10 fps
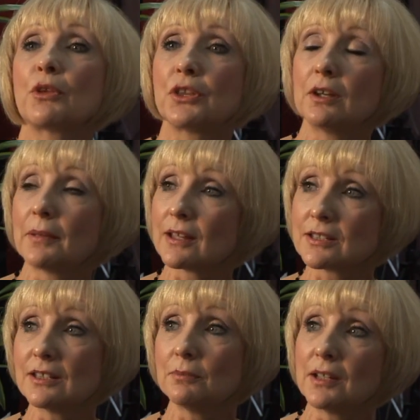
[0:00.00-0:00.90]
within
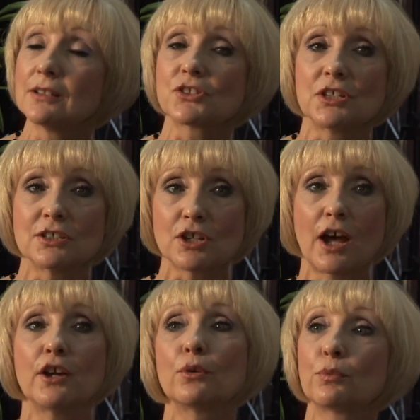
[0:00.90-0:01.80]
about 10 minutes, the
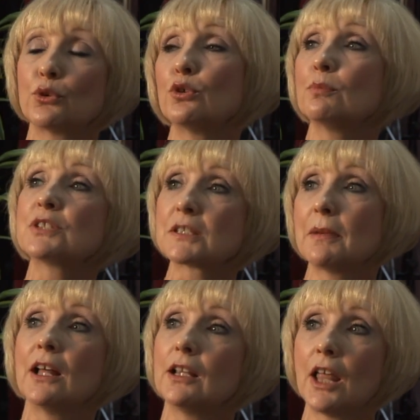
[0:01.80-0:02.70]
entire room
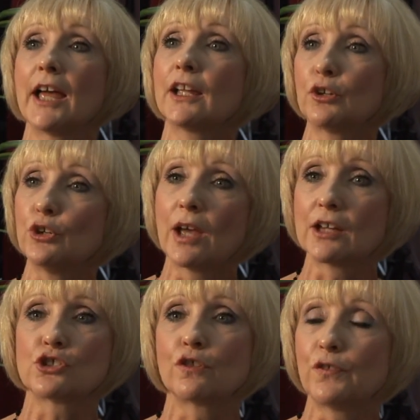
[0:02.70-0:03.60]
smelled like you
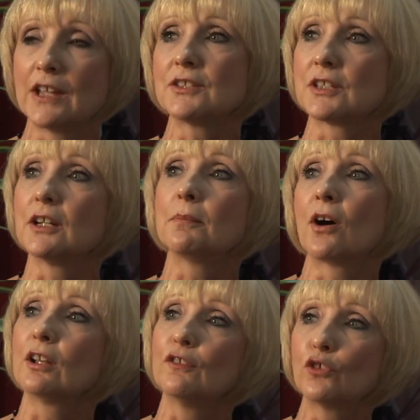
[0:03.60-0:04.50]
had your face in a
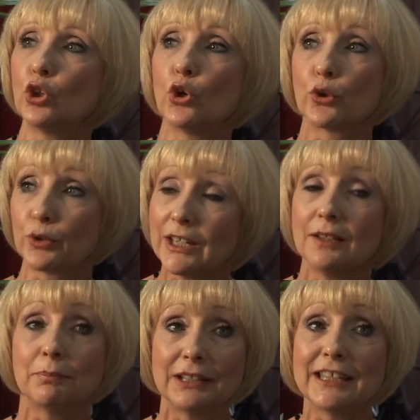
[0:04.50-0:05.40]
bottle of
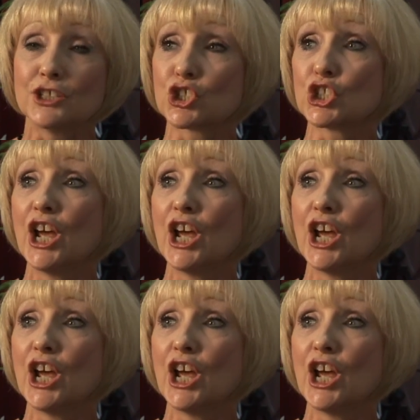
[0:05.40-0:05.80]
chlorine bleach.